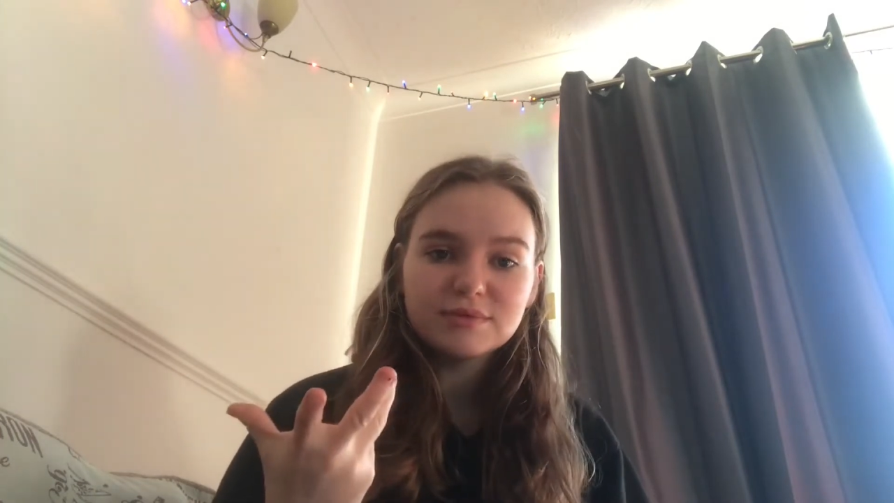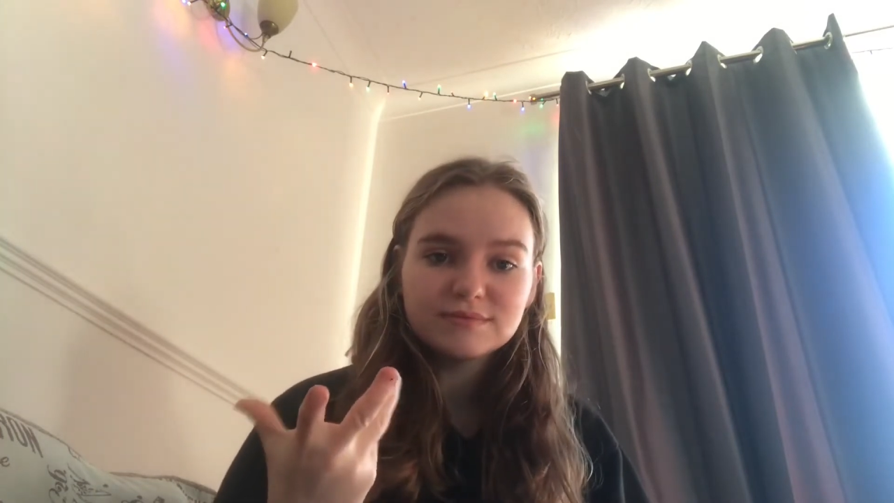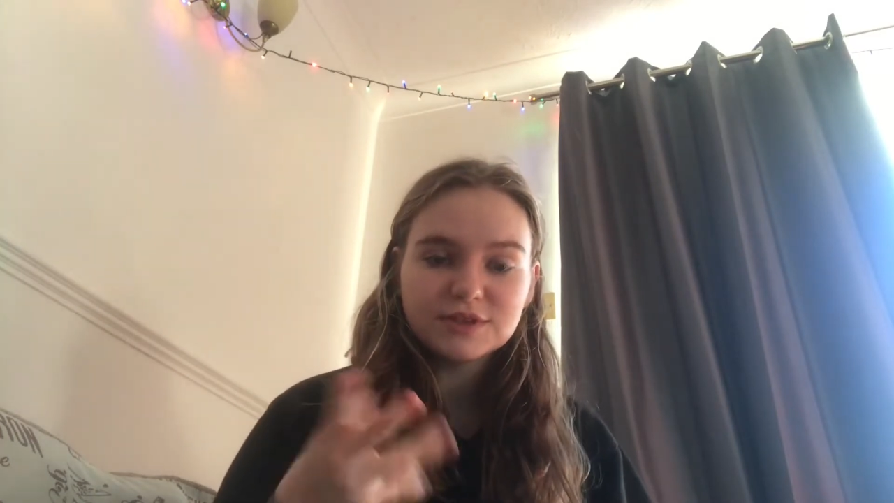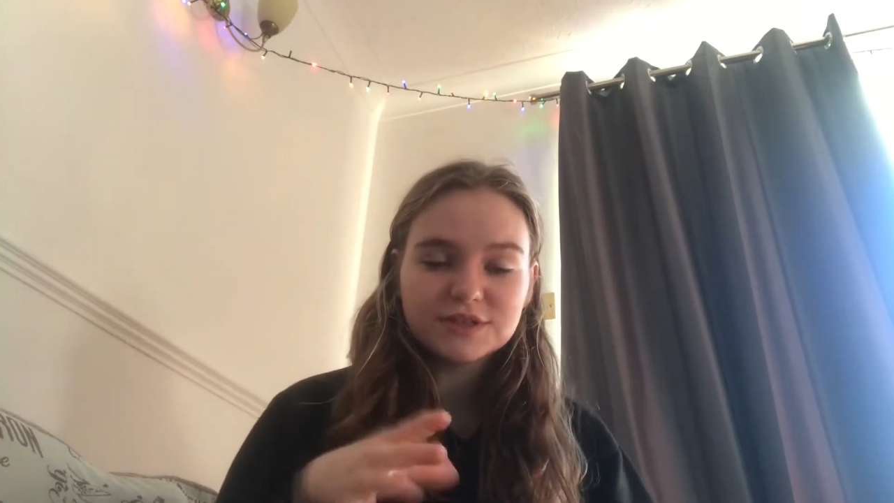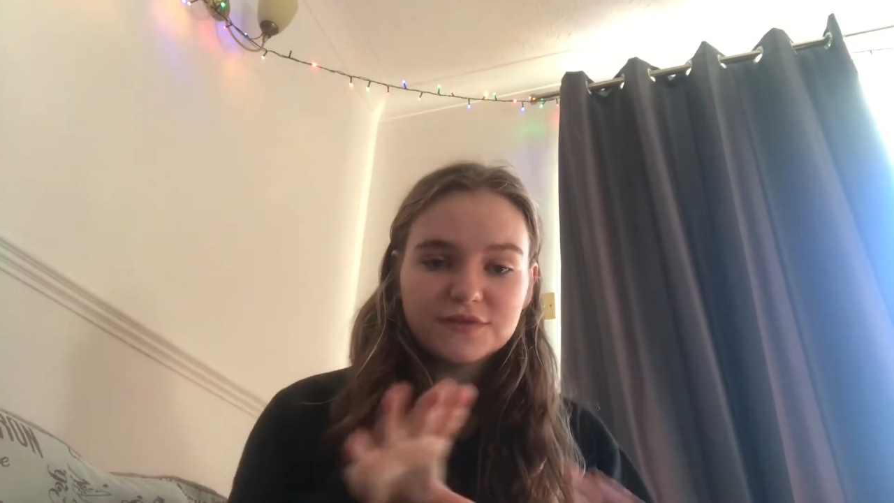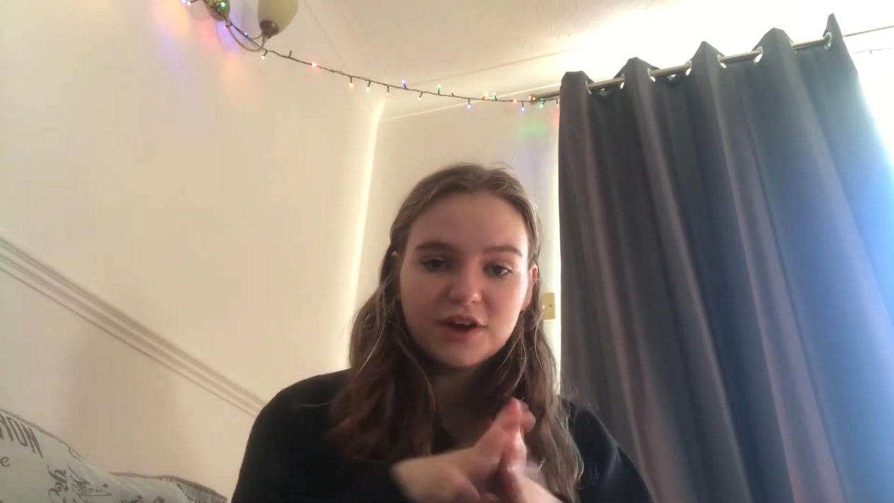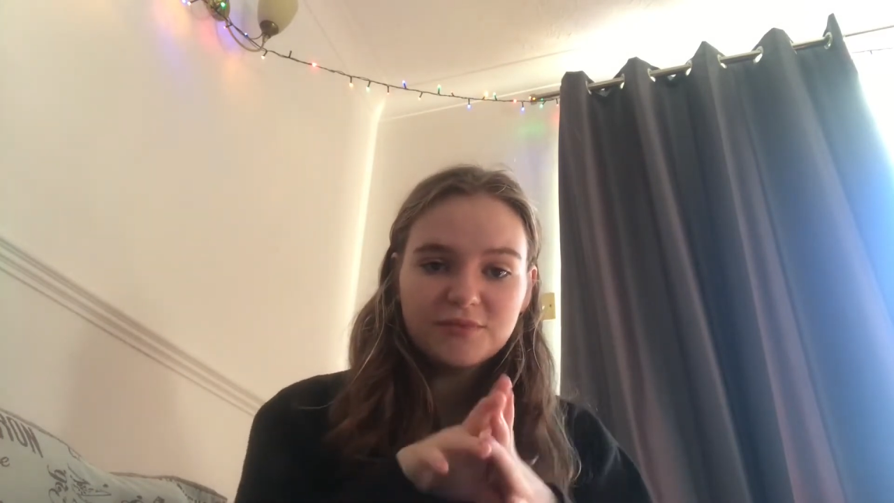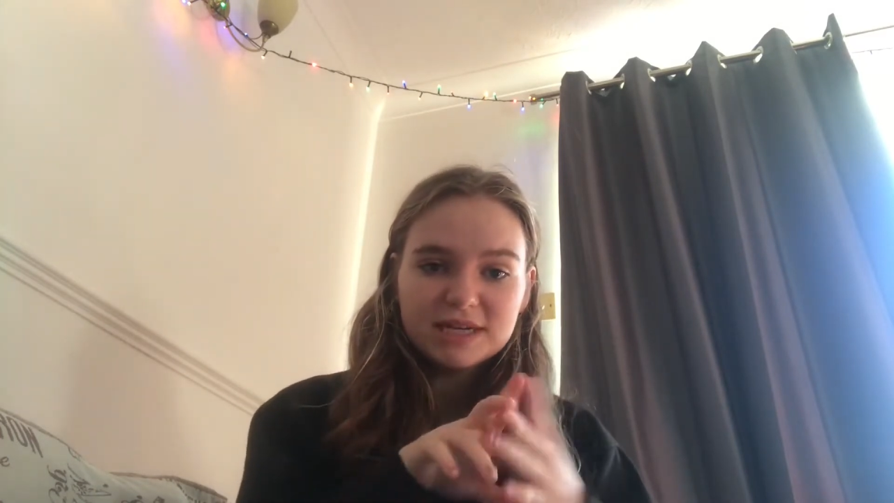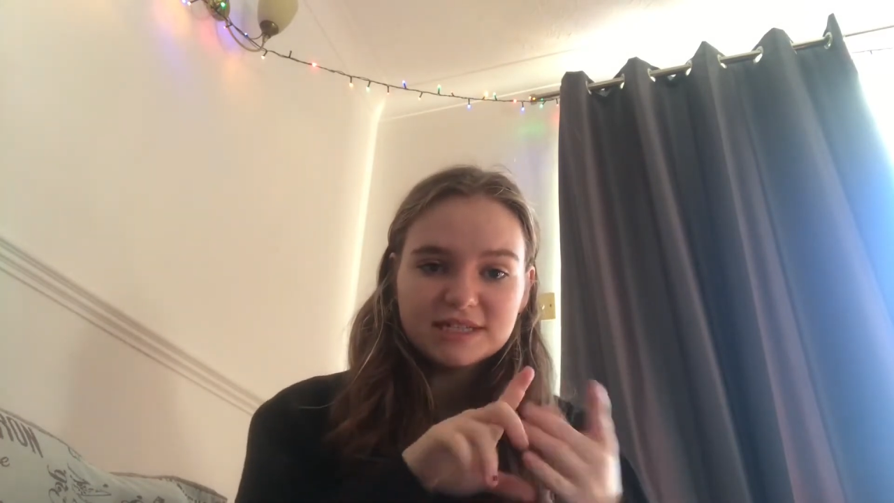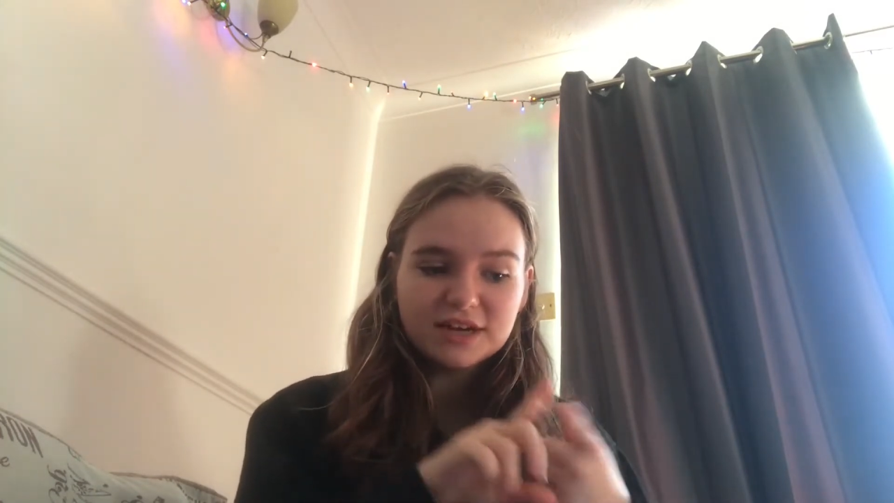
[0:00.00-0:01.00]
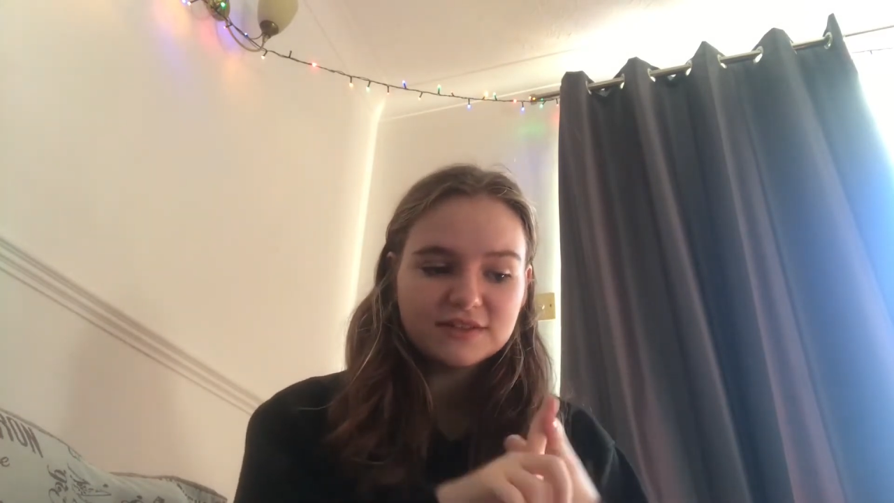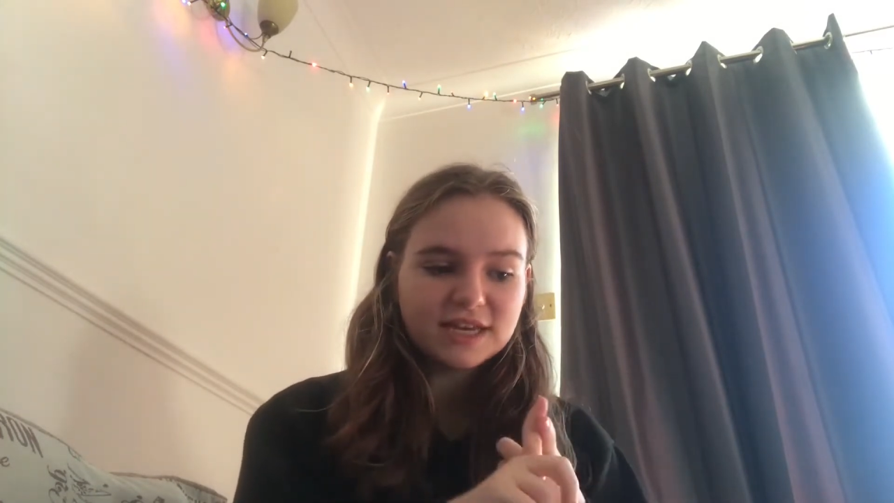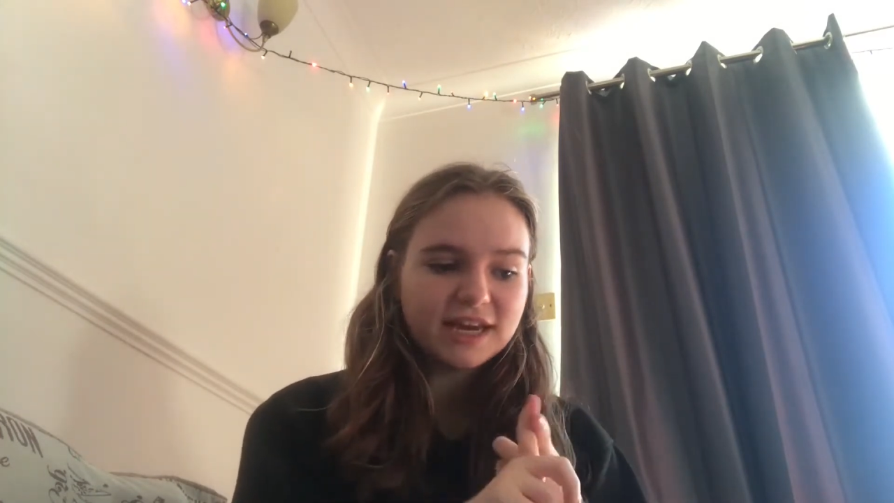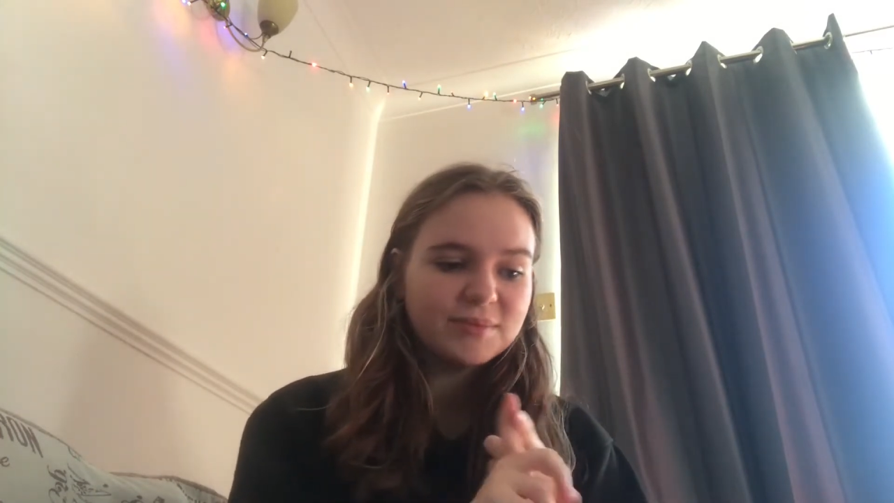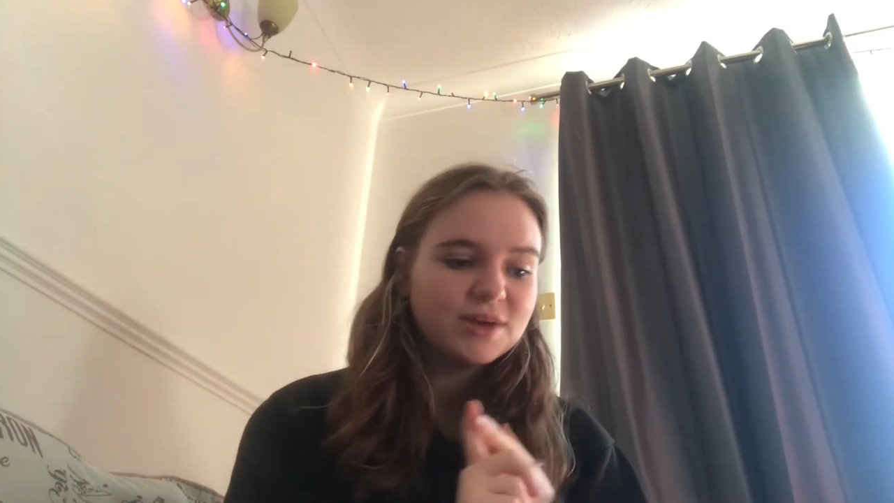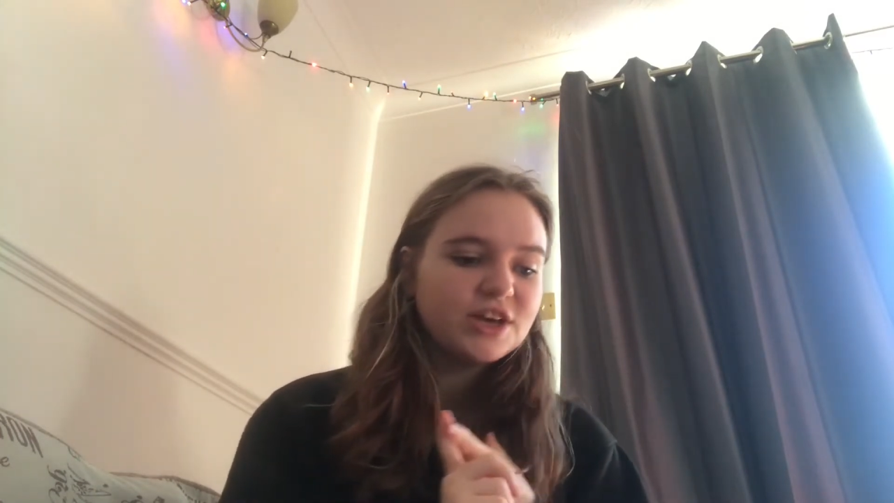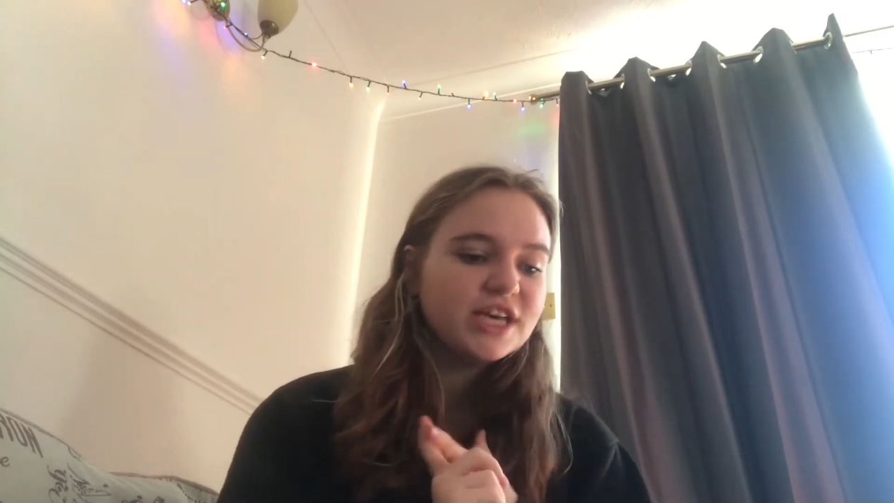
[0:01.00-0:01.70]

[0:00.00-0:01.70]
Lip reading: so it's a 5-minute self-tape,